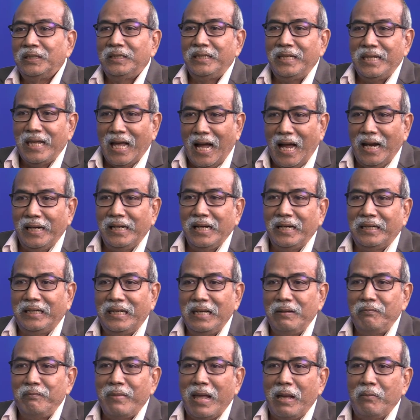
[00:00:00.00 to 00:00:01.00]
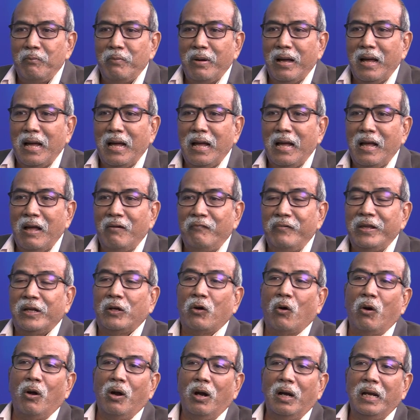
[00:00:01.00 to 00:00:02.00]
The other team member, we
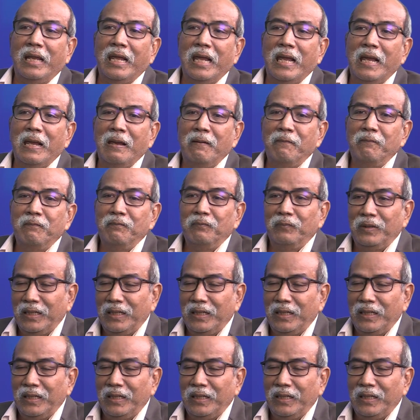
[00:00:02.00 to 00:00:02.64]
call him,